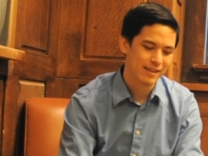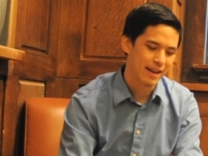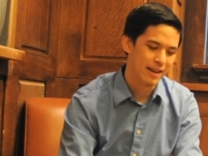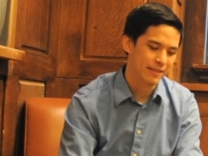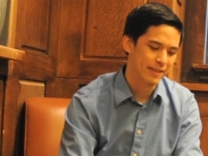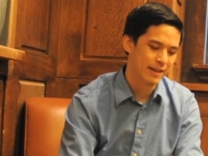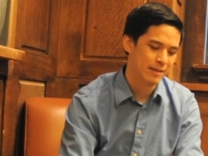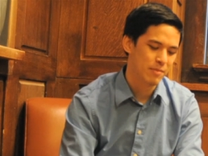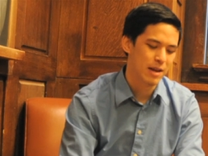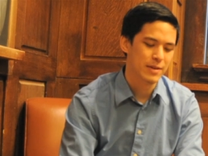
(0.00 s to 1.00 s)
and
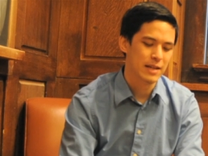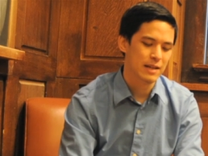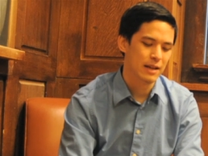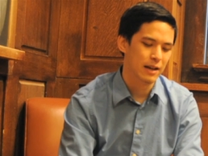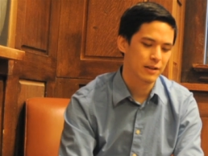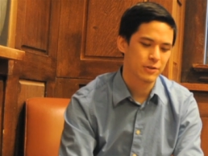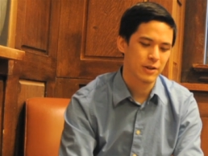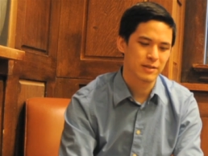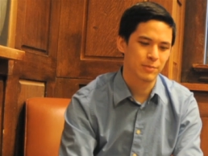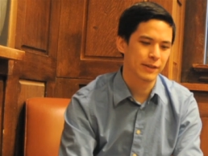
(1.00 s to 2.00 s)
then maybe
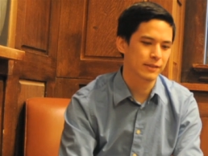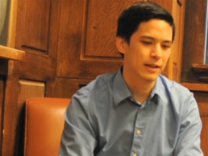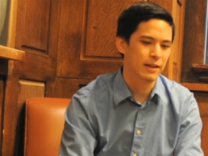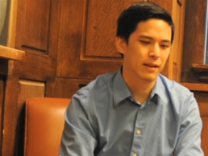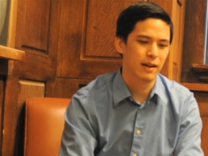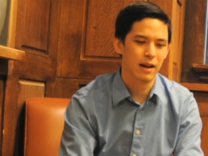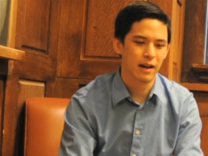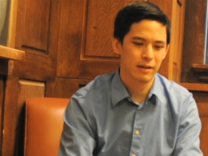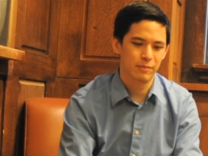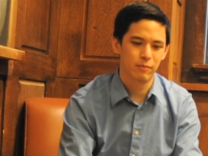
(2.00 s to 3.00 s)
try something like
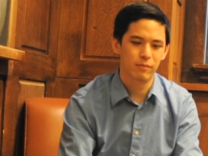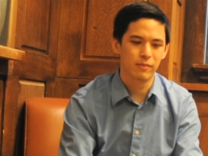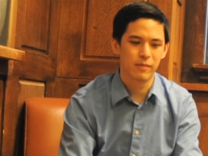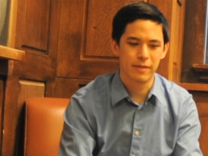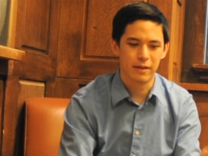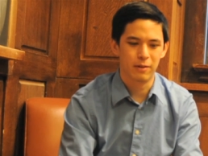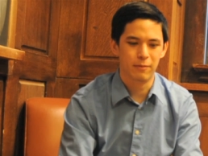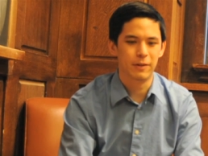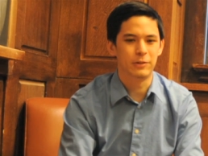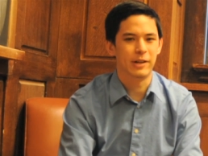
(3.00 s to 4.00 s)

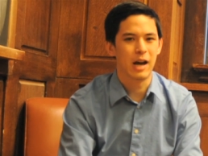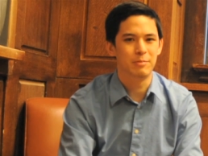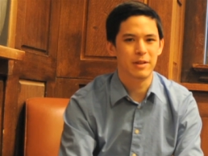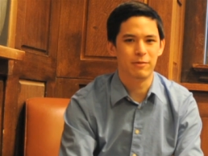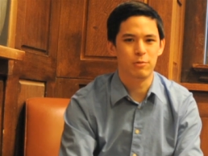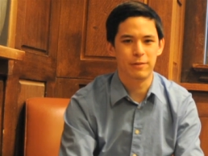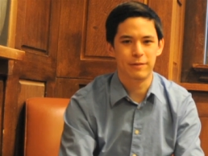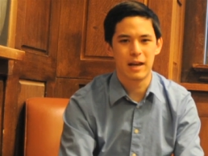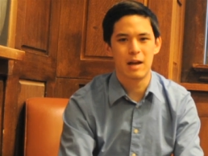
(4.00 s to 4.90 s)
the Victory Hop Devil, one of the